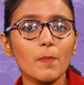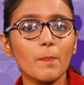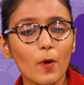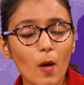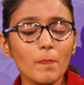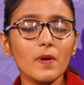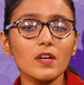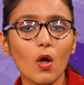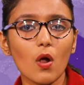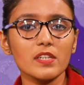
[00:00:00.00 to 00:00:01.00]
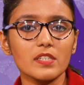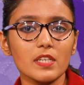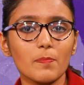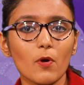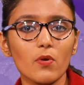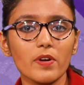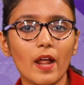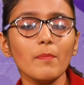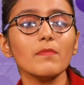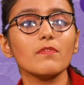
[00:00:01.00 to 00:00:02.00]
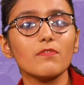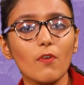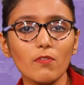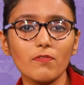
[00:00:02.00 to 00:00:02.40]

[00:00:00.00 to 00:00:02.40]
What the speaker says: a proper quality program for